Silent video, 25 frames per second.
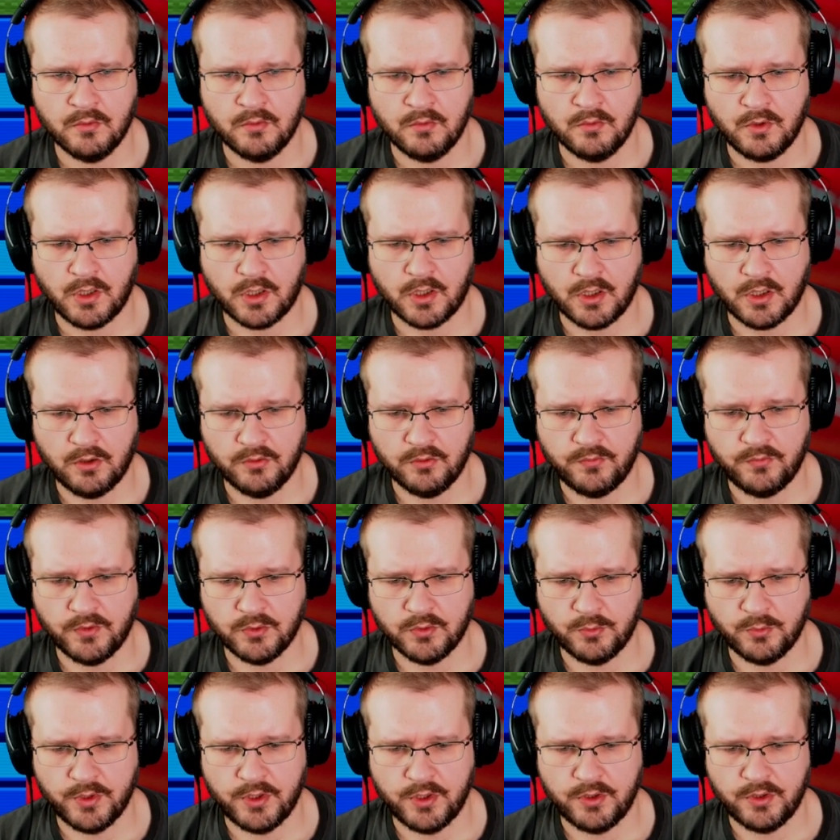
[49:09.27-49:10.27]
Account for the
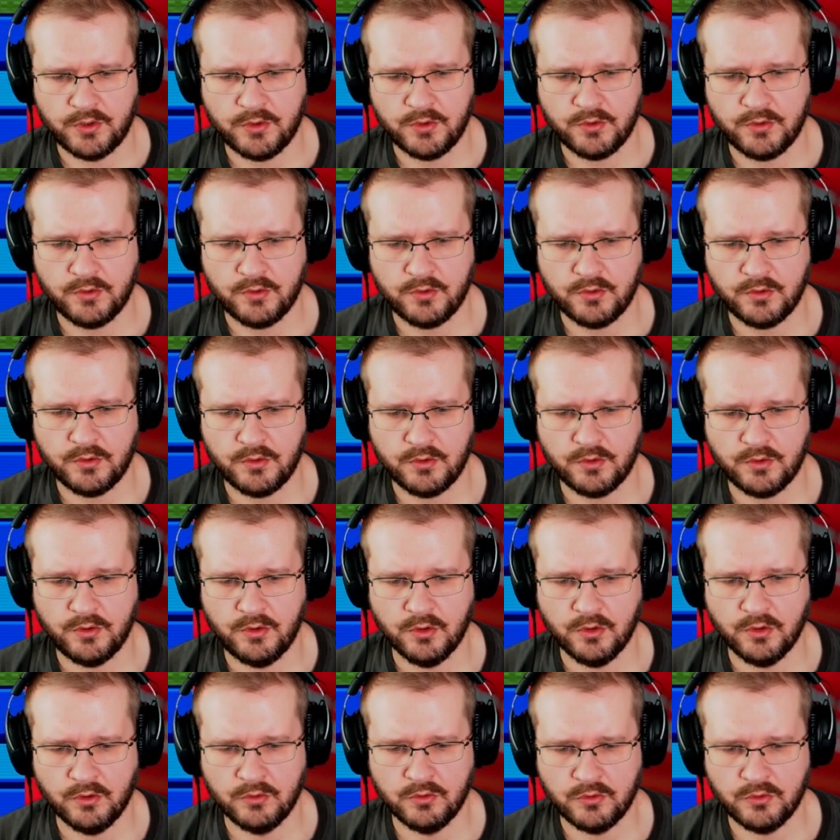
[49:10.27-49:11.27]
wind,
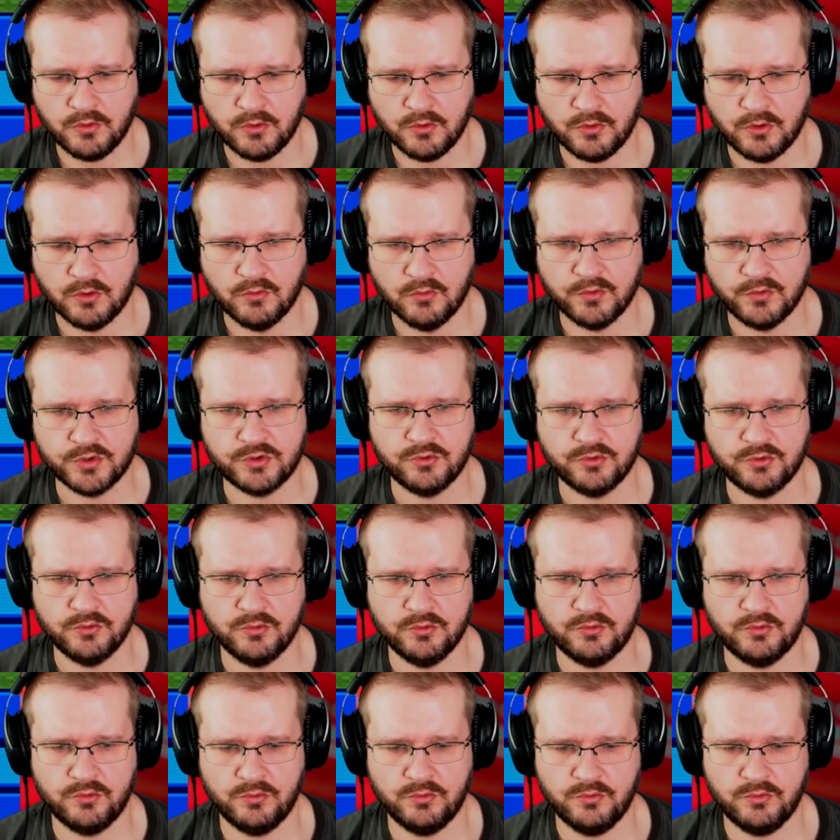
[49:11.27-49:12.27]
don't
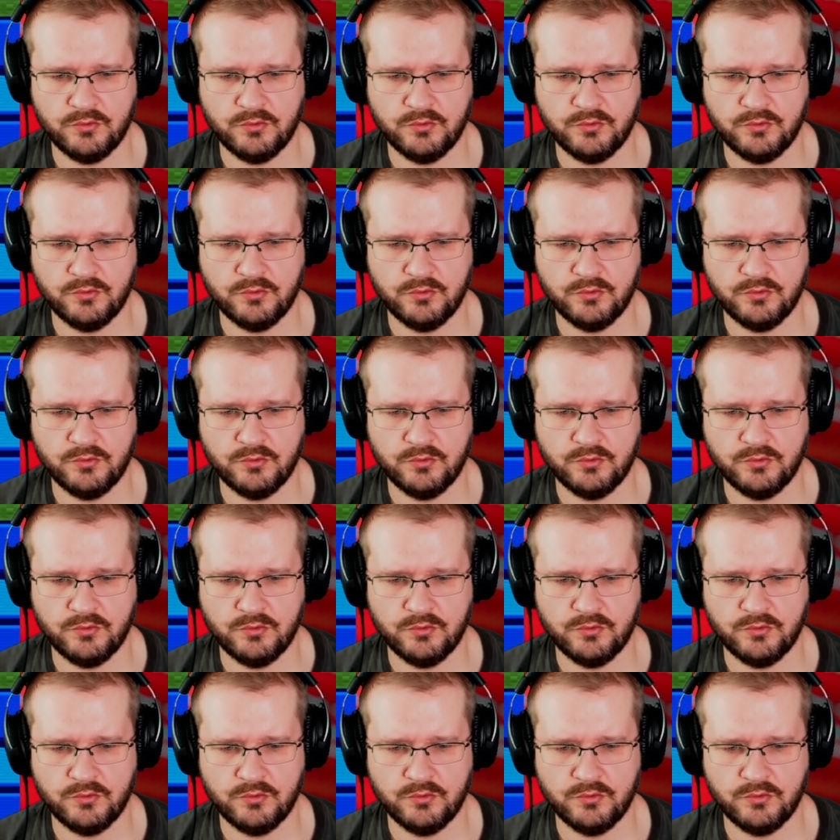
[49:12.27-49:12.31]
overshoot,